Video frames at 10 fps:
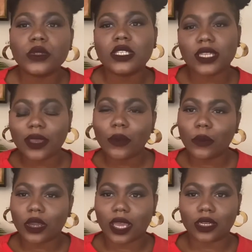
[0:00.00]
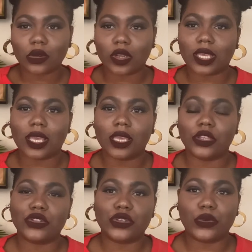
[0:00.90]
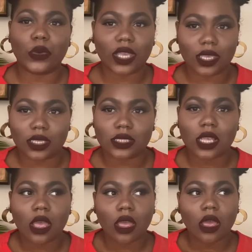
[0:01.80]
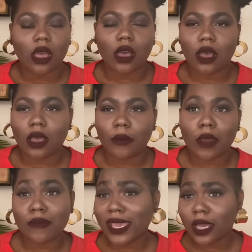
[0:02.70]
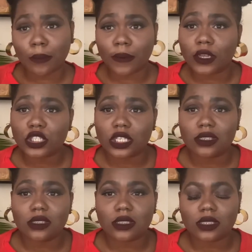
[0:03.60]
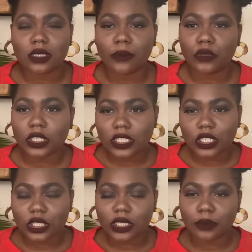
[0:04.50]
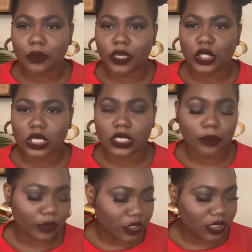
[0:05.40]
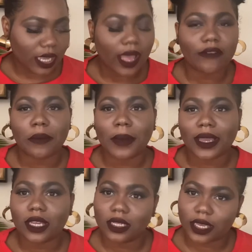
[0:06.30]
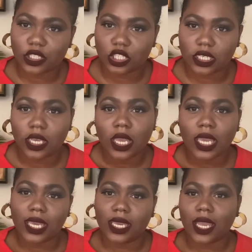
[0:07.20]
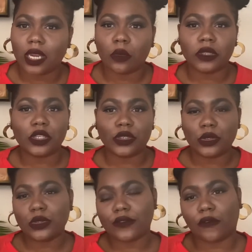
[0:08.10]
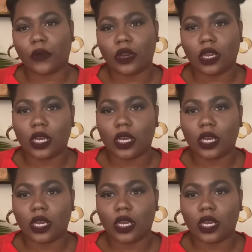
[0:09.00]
today what we're kind of going to get into is makeup brushes. Some really good brushes, some brushes I have in my collection, and kind of what they're used for.